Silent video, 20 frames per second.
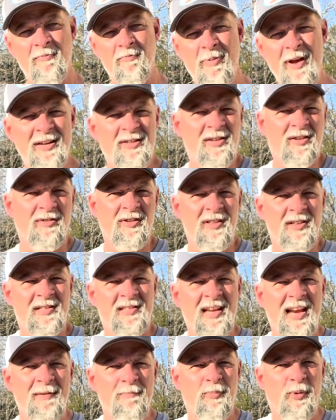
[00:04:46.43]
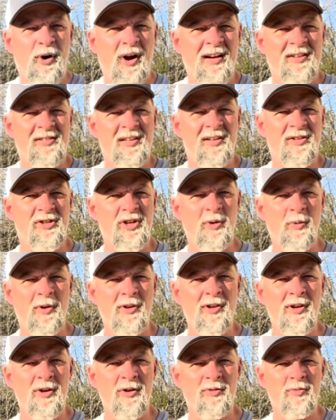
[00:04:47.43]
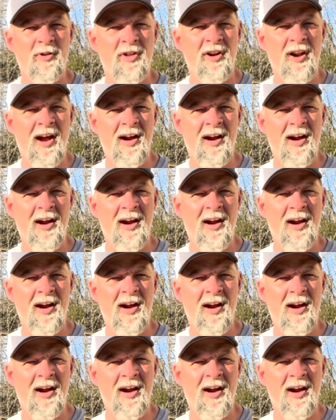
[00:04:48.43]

Basically, the same process you would use with an